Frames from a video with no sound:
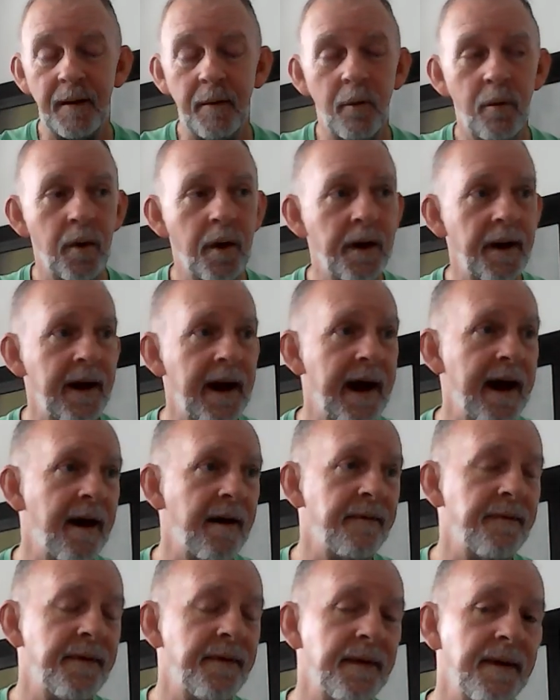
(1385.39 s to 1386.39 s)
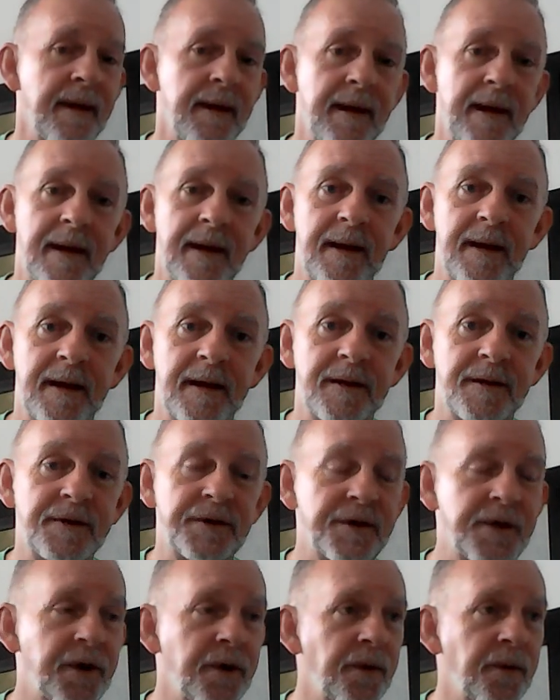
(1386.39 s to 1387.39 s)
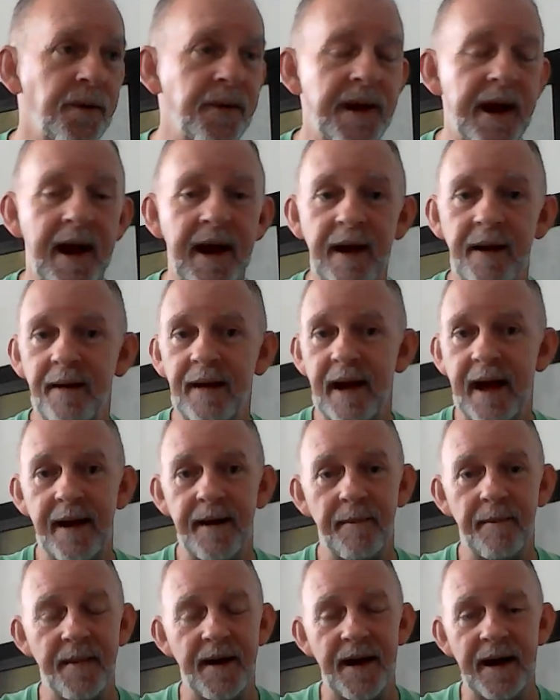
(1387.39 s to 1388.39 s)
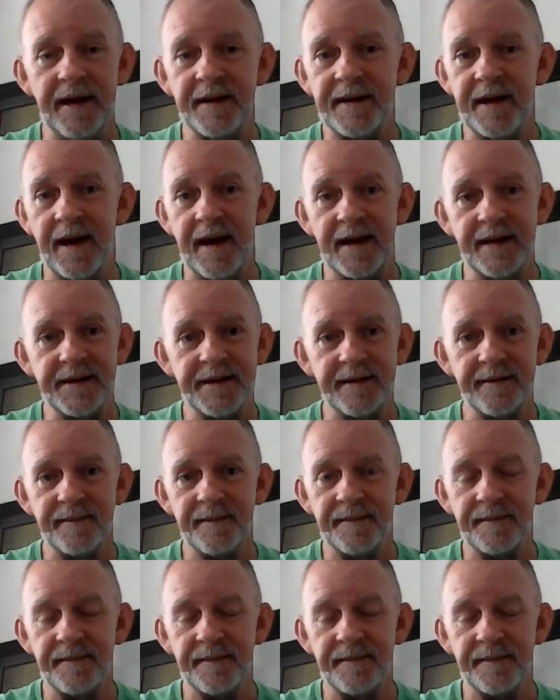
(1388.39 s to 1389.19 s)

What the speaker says: would have schooled the hell out of Mike Tyson.